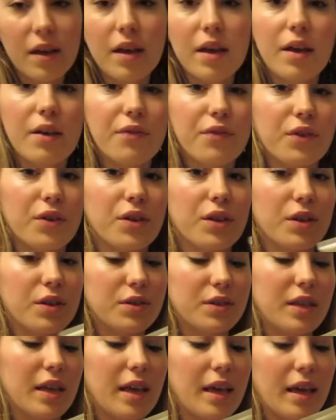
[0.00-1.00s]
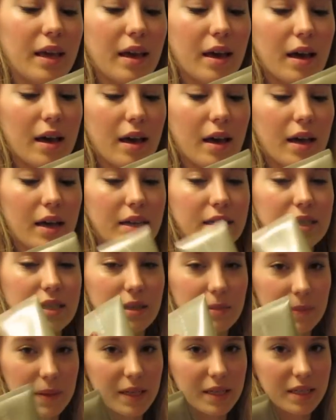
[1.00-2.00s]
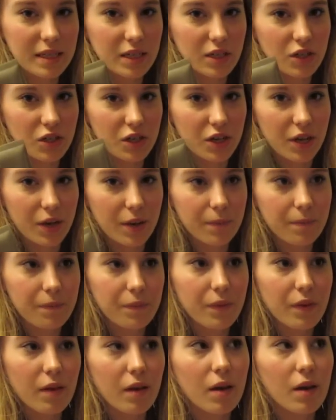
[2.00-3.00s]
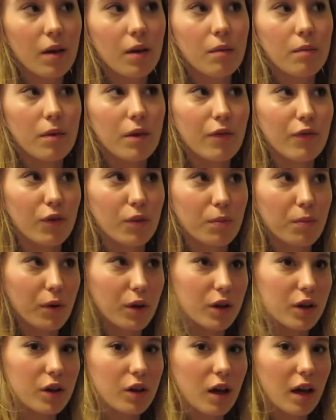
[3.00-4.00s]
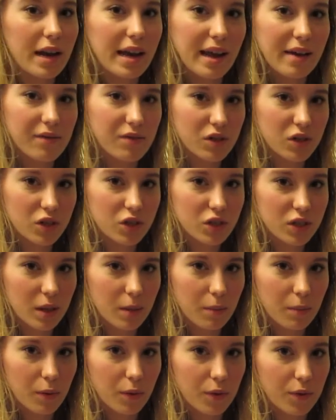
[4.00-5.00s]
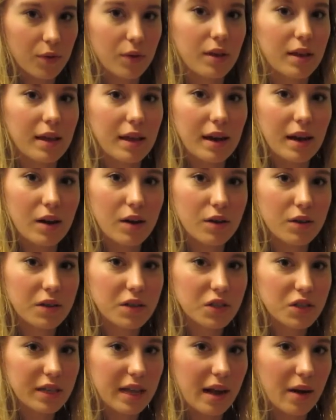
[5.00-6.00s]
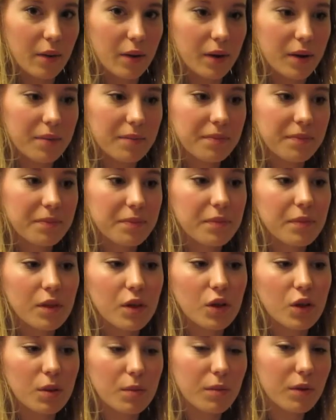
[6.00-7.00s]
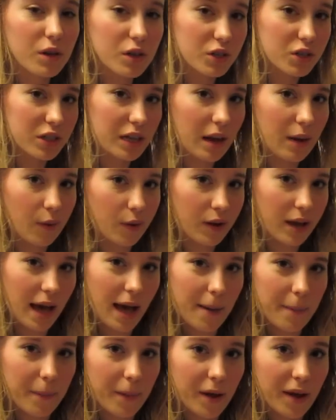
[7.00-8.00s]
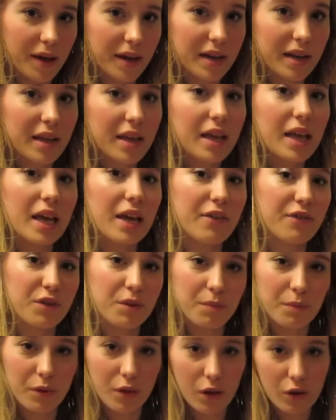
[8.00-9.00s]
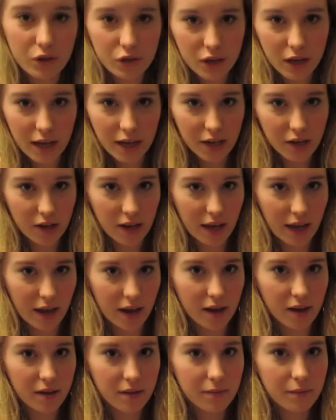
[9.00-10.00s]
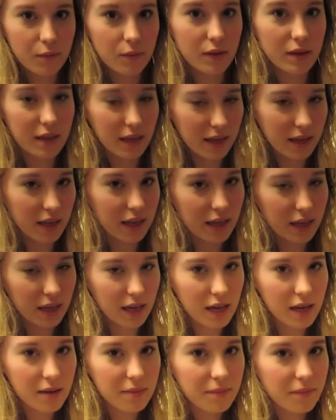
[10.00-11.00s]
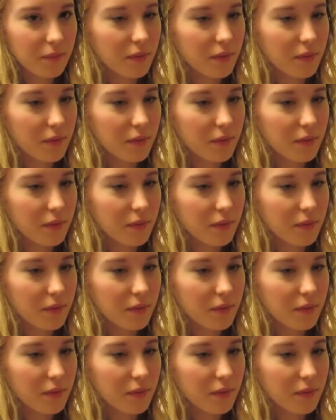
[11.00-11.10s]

if you're using a deep conditioner, if you put it on after you shampoo, get out of the shower, you can put a shower cap on. If you blow dry your hair with like heat,